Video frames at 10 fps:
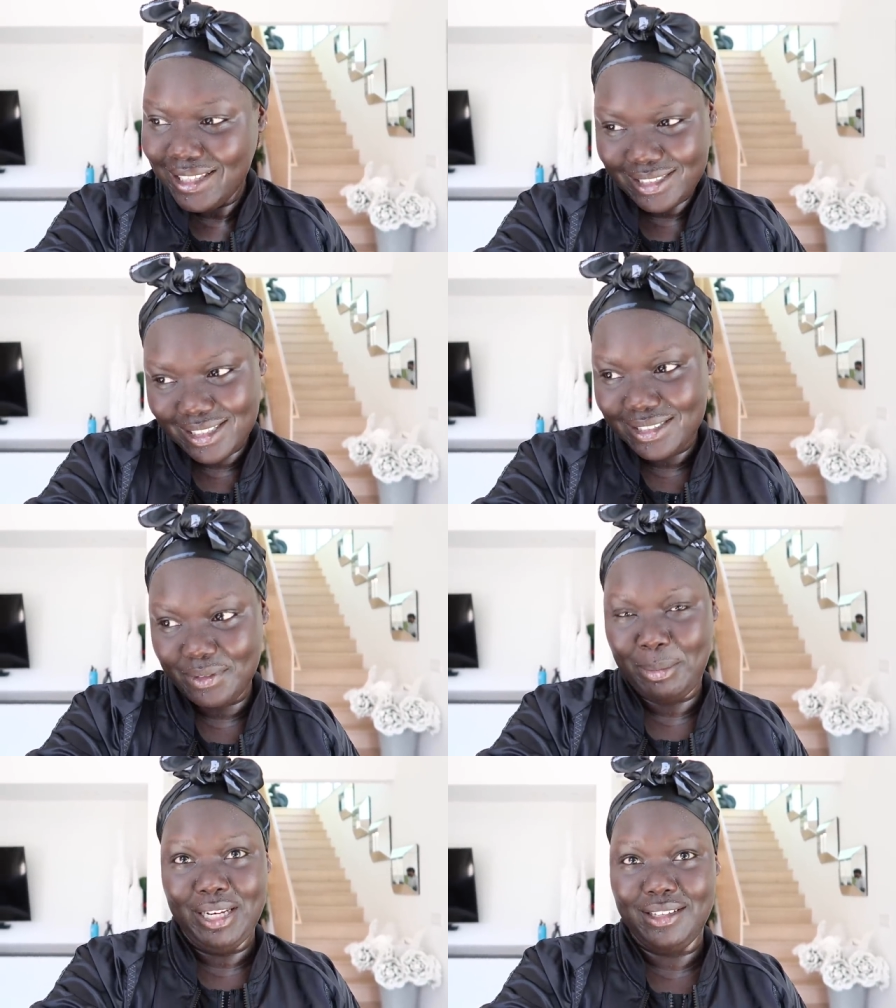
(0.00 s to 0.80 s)
like not even
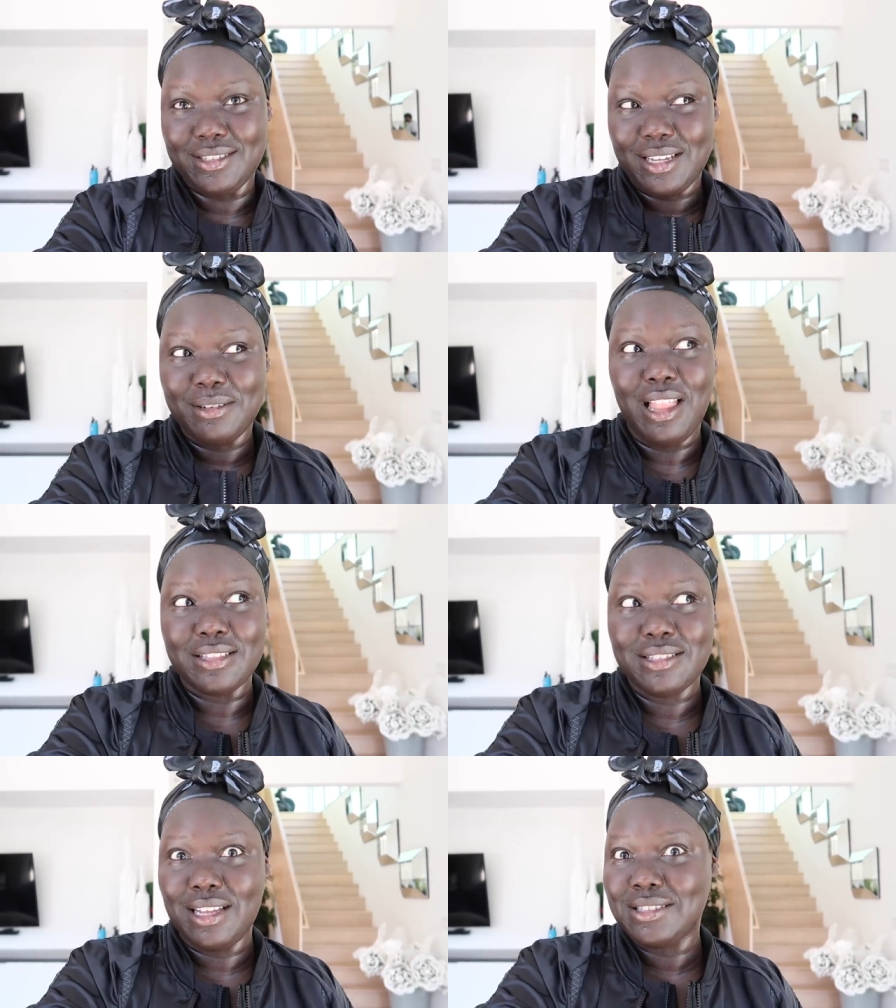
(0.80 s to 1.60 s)
a penny, it's like
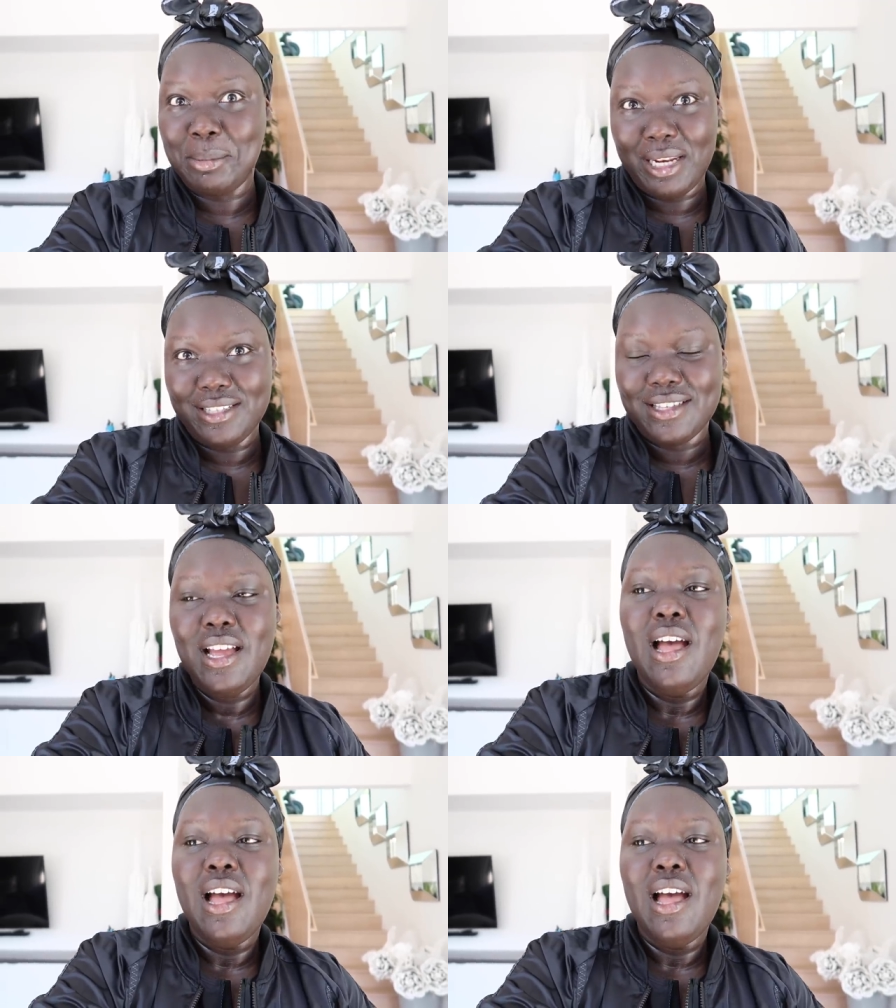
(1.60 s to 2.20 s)
lots and lots of pennies.